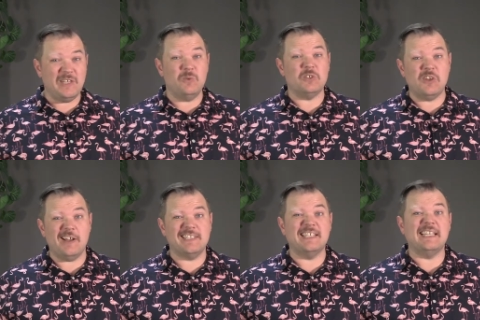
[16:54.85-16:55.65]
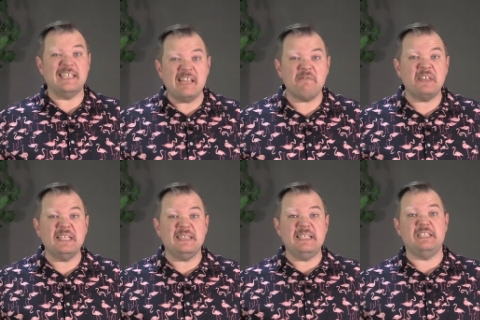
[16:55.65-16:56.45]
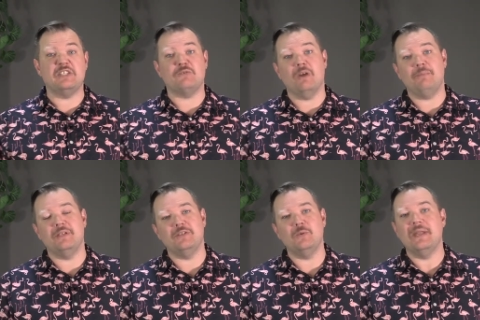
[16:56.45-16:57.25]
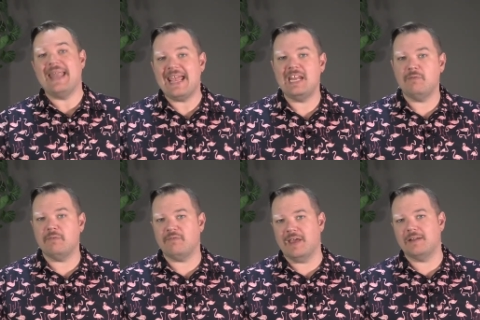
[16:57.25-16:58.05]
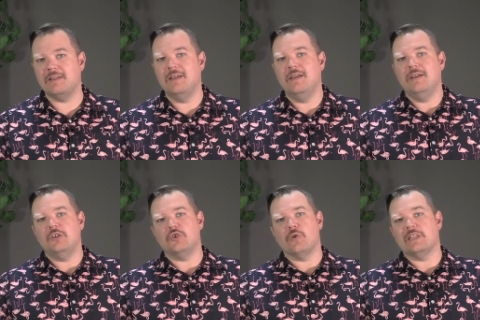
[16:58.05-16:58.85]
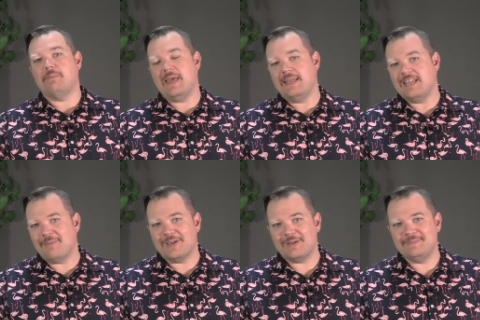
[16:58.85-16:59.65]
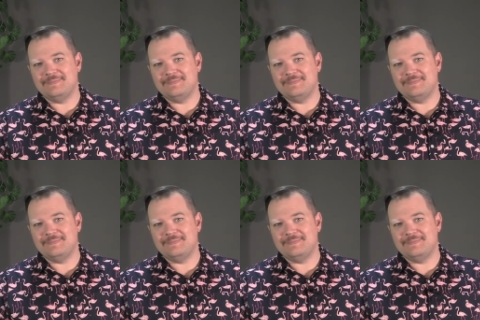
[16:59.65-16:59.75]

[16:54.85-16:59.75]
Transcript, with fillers: that was not significantly disrupted to a negative effect during the pandemic.